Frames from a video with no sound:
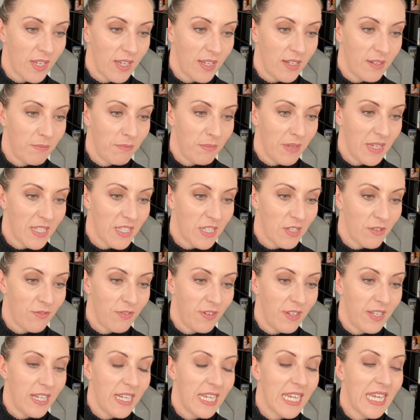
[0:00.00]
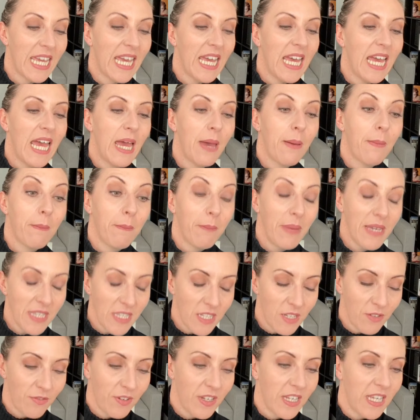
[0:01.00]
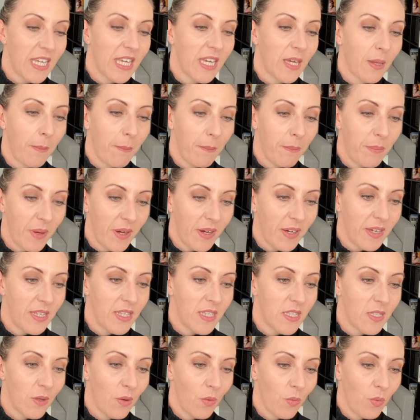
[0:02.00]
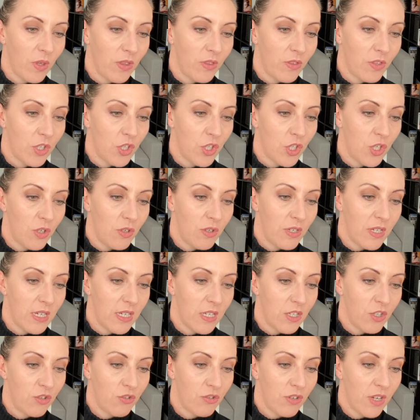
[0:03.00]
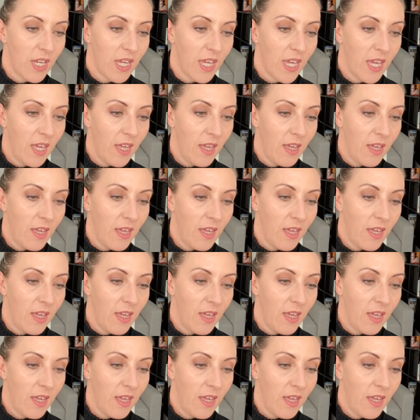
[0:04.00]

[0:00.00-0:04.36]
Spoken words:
and masterfully combines with the Tudor history.